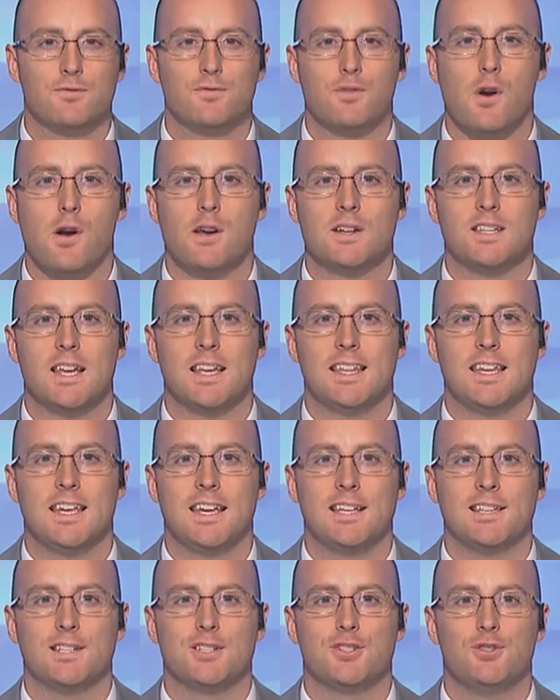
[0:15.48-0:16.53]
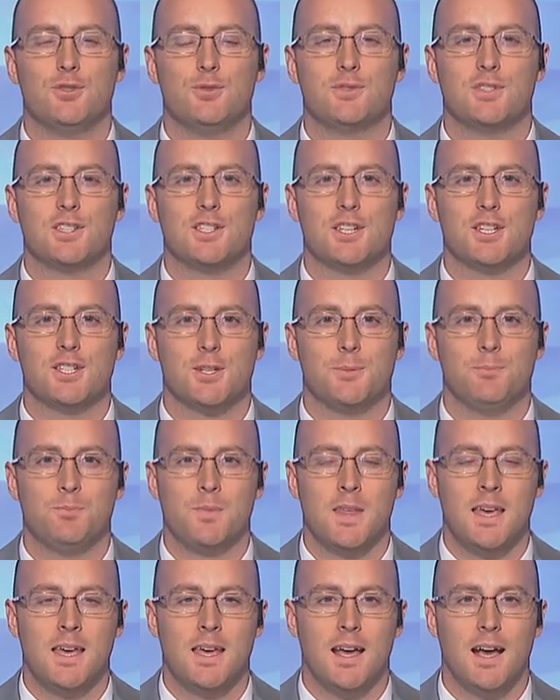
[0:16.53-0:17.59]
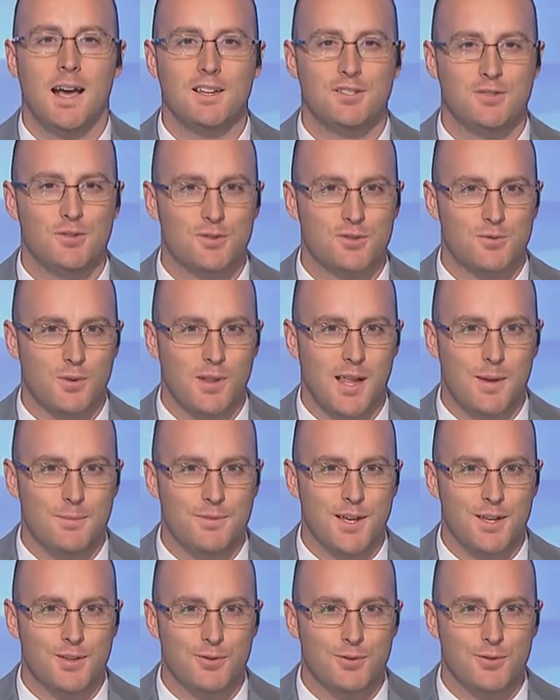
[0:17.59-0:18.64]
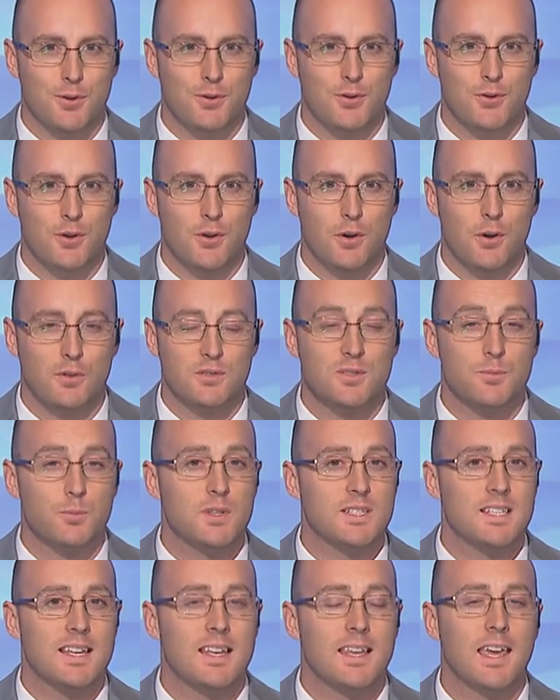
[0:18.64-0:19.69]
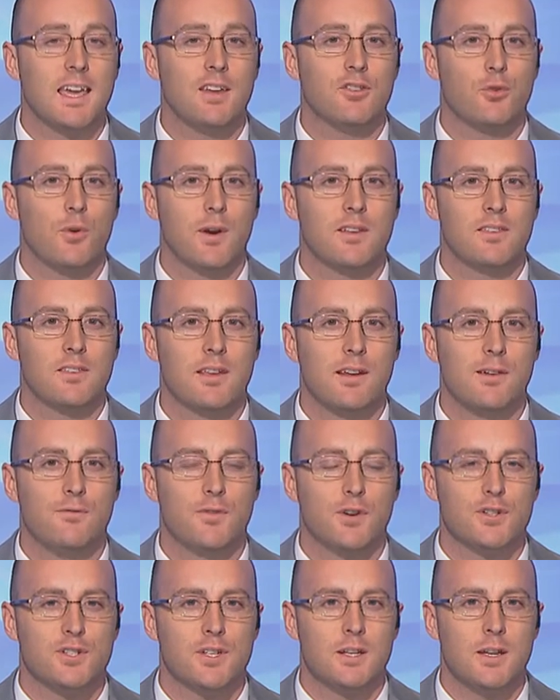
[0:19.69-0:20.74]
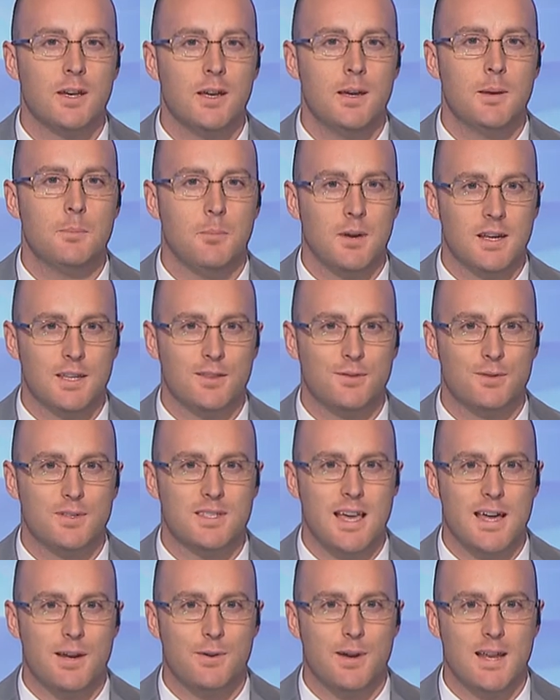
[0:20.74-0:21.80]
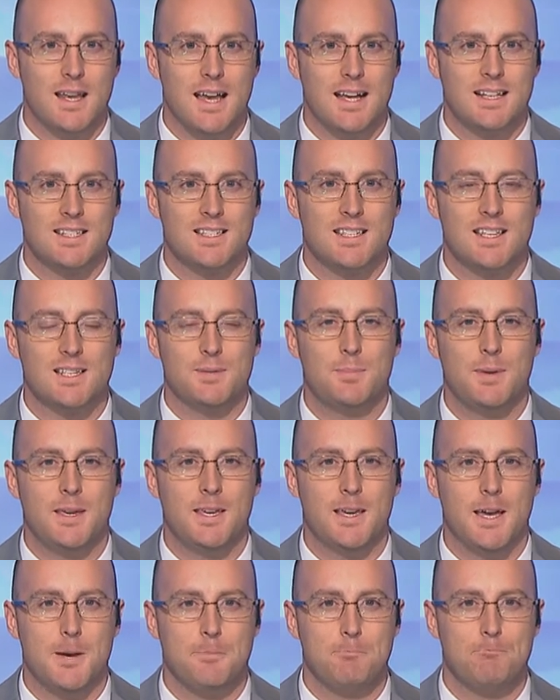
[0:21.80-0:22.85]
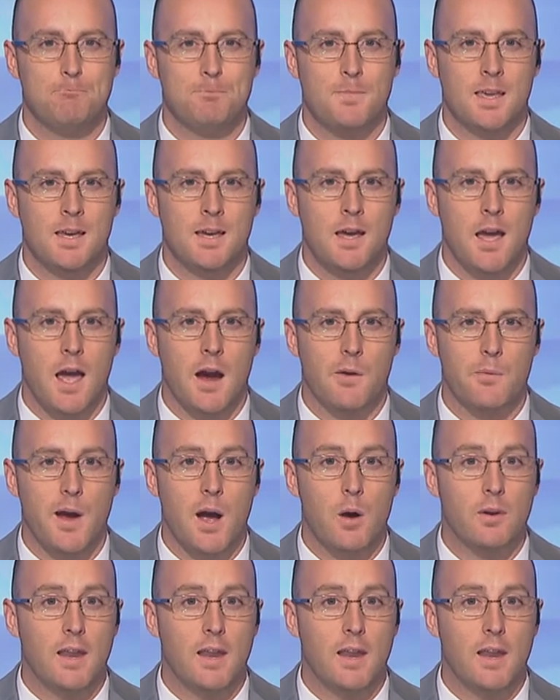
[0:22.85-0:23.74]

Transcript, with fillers: for our daily English news edition. As usual, I'm Daniel Cook, your host, presenting a translated version Monday through Saturday at 6 p.m. Around